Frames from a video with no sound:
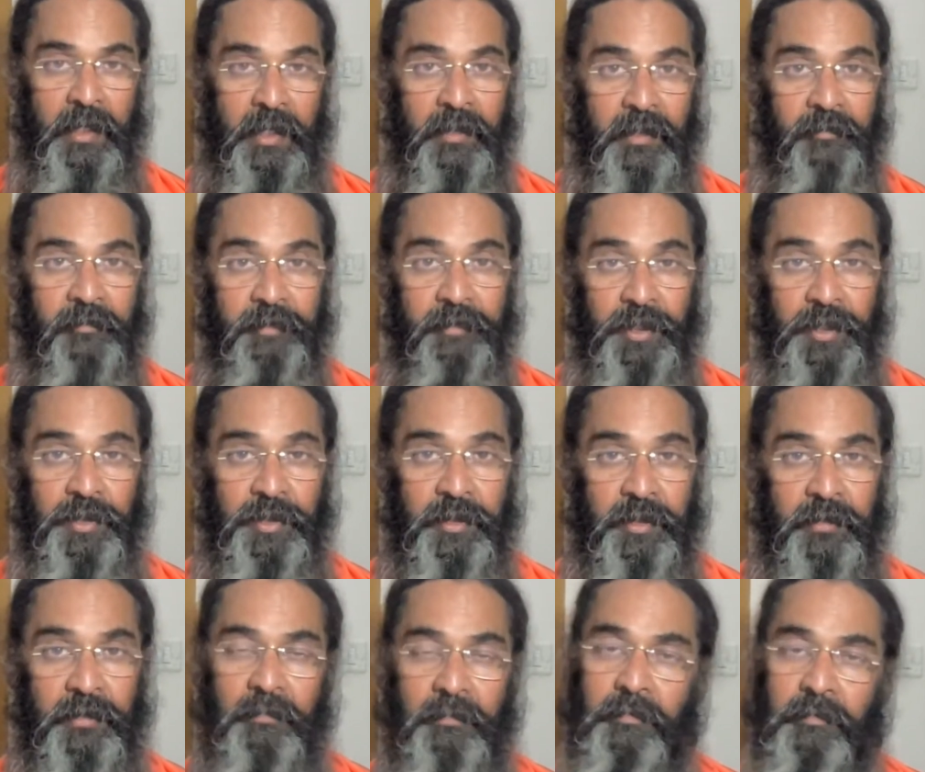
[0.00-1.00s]
The fish
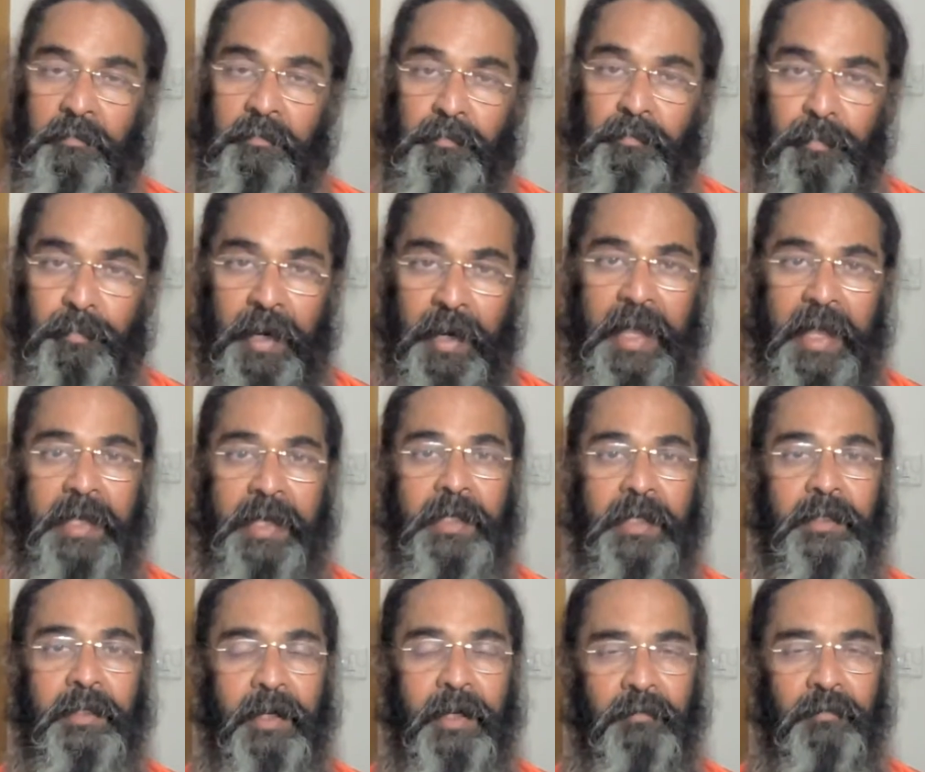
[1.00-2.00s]
playing
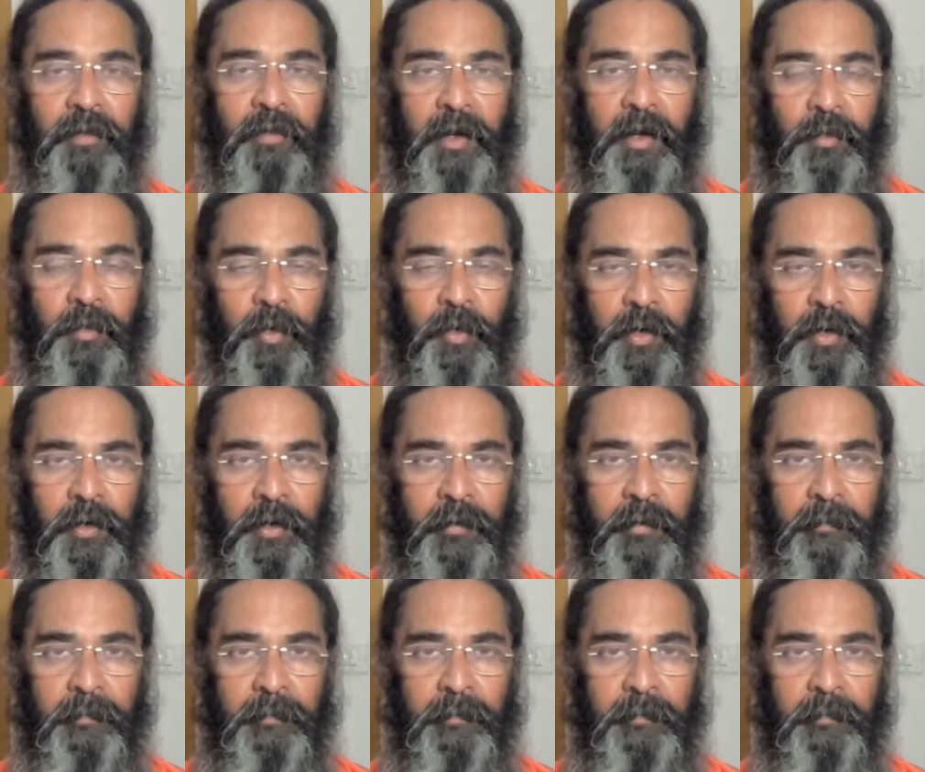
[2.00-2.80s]
in that flooding water.